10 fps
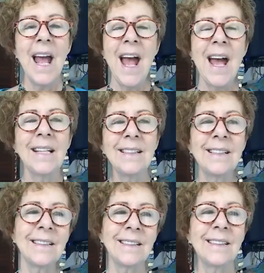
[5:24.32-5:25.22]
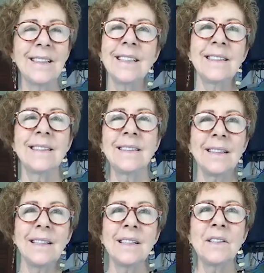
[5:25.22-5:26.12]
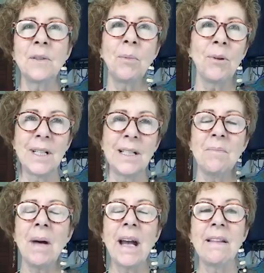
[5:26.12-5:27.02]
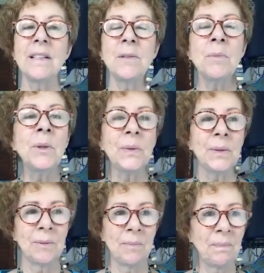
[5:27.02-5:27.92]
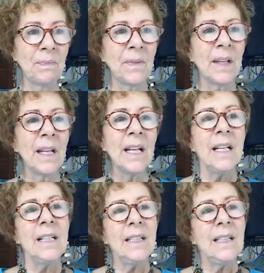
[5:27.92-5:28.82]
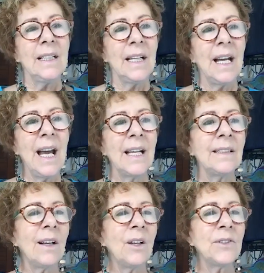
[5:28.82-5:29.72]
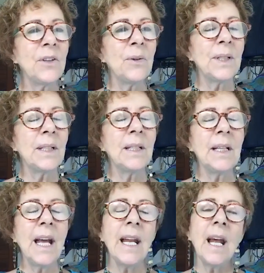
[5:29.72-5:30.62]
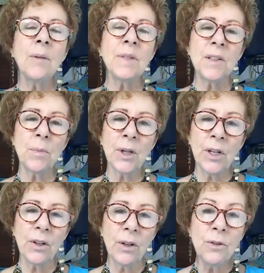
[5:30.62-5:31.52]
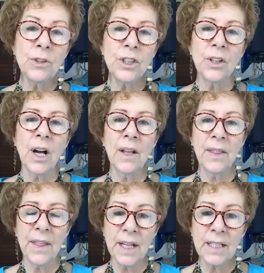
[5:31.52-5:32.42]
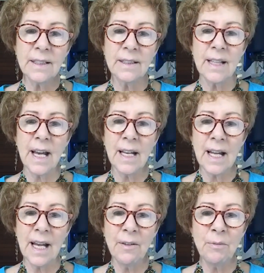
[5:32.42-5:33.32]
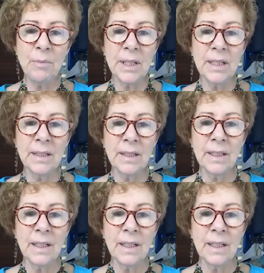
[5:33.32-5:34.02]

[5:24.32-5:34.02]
And this is supported by this moon. And also it helps us bring closure on things that have been